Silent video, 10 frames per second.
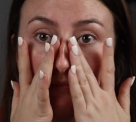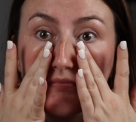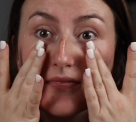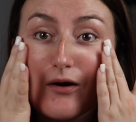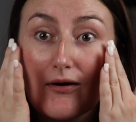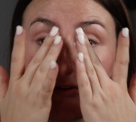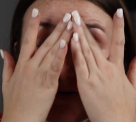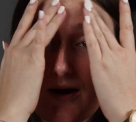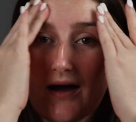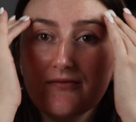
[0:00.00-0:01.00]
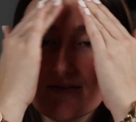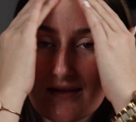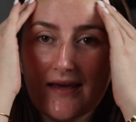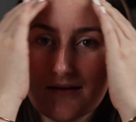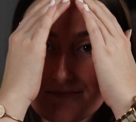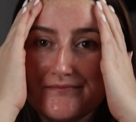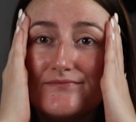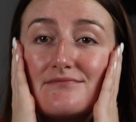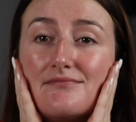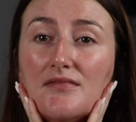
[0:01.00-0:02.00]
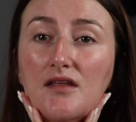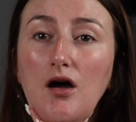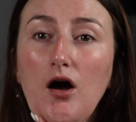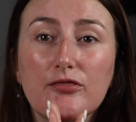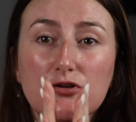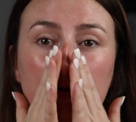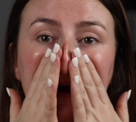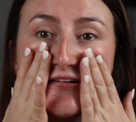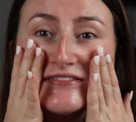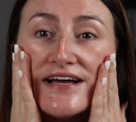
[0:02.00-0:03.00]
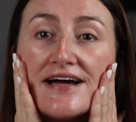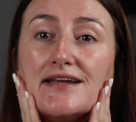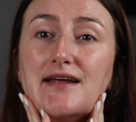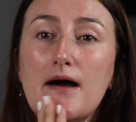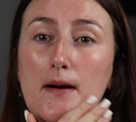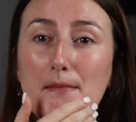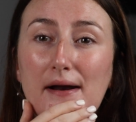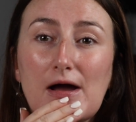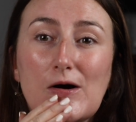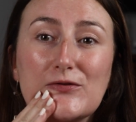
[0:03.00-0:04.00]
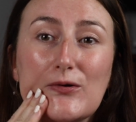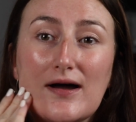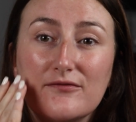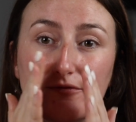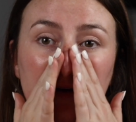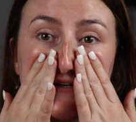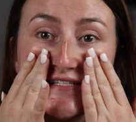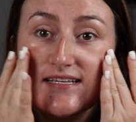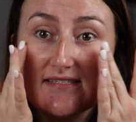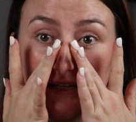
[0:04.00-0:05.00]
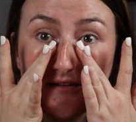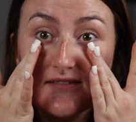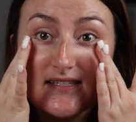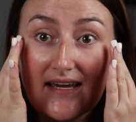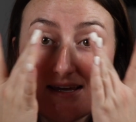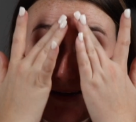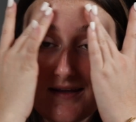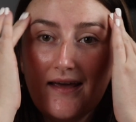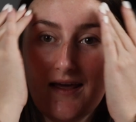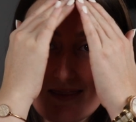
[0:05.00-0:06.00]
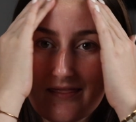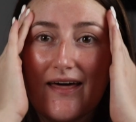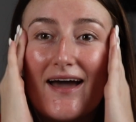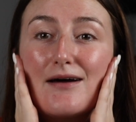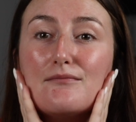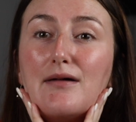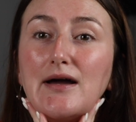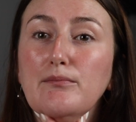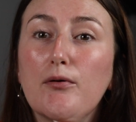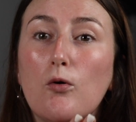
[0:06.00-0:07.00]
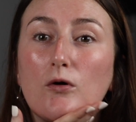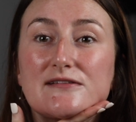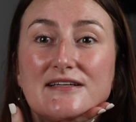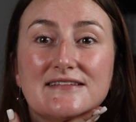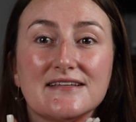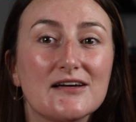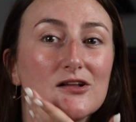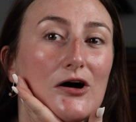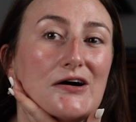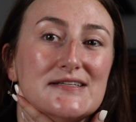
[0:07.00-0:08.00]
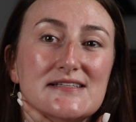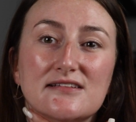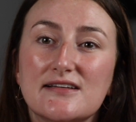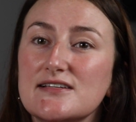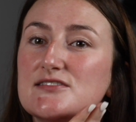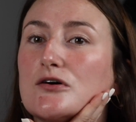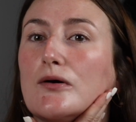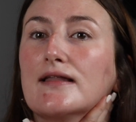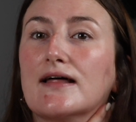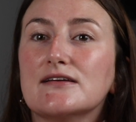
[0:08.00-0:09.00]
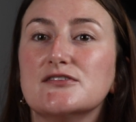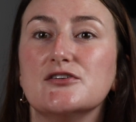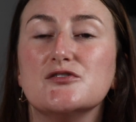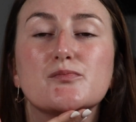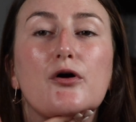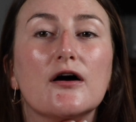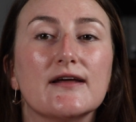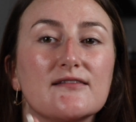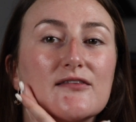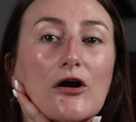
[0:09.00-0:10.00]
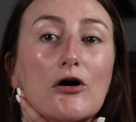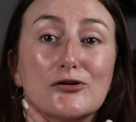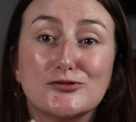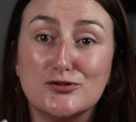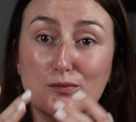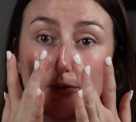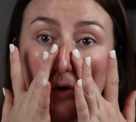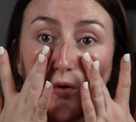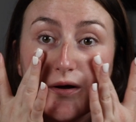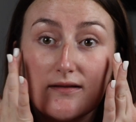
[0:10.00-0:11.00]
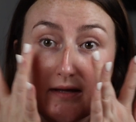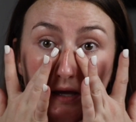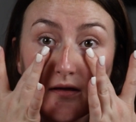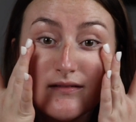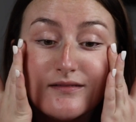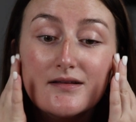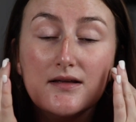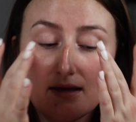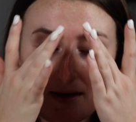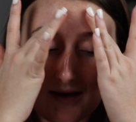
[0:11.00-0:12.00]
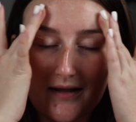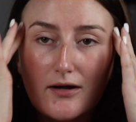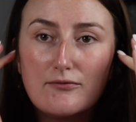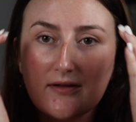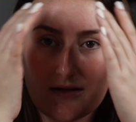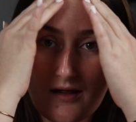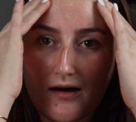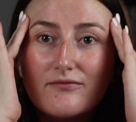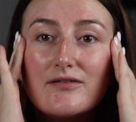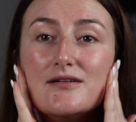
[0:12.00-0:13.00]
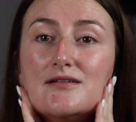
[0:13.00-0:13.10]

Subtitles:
Now I do have skin on the drier side, but I also have very sensitive skin that my pores like to get clogged easily, so I like to use products that aren't super oily, and I really love